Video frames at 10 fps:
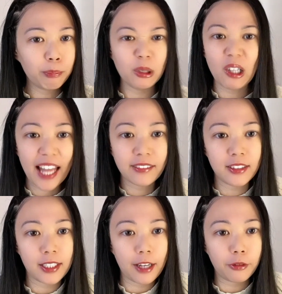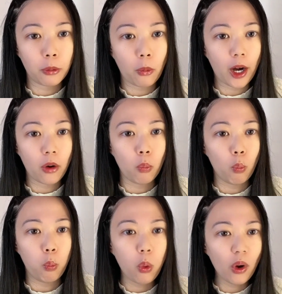plants everywhere,
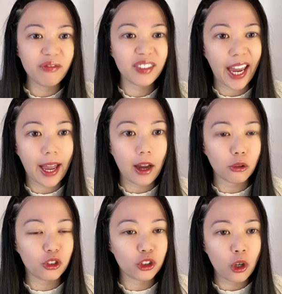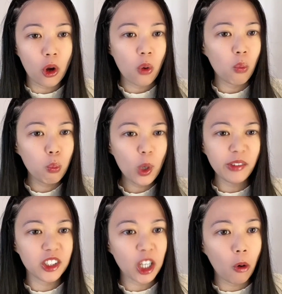wooden couch,
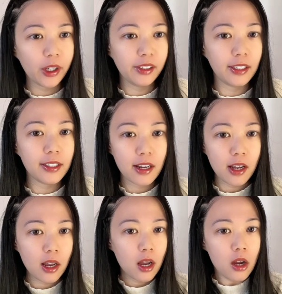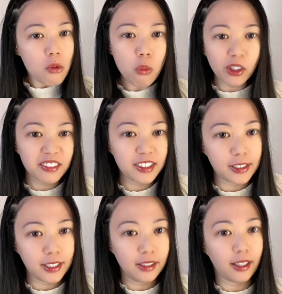wooden toilet, wooden
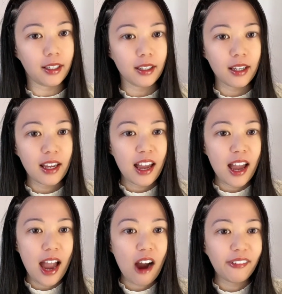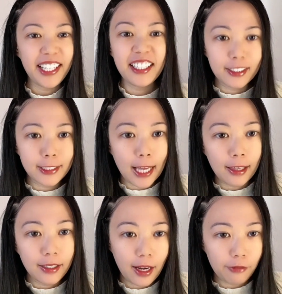ceiling. I'll eat
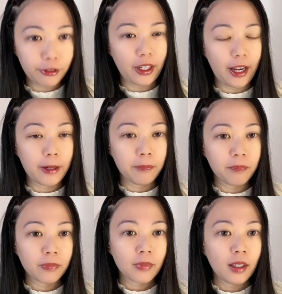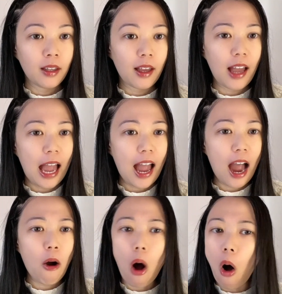salad every day.
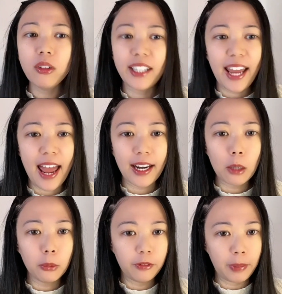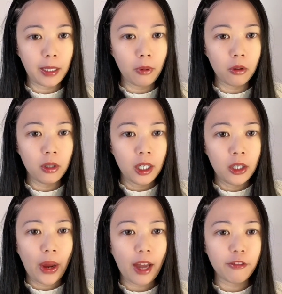I'll only hang out with people
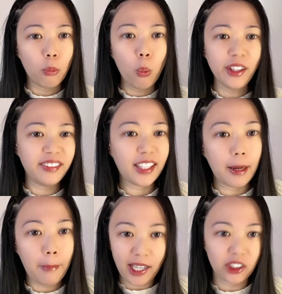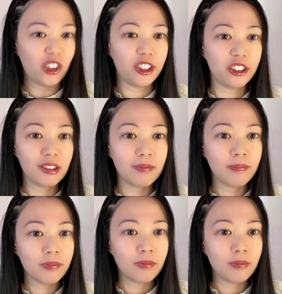who have wood day masters.